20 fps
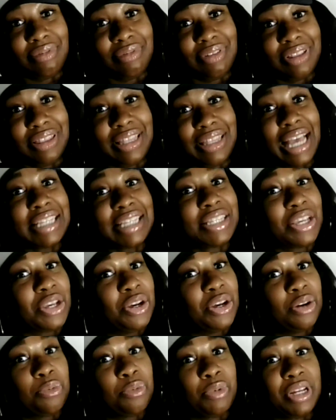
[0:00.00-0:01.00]
I like that's a
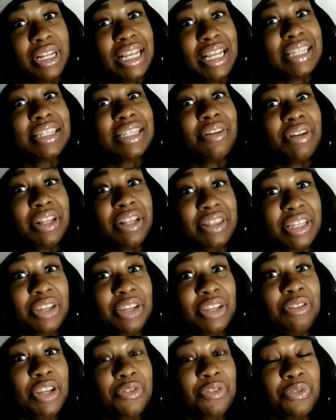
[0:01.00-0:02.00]
good one. Is there anything
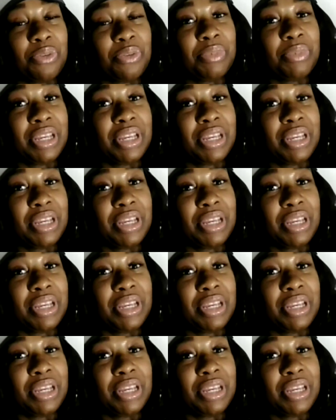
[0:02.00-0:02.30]
you need from me?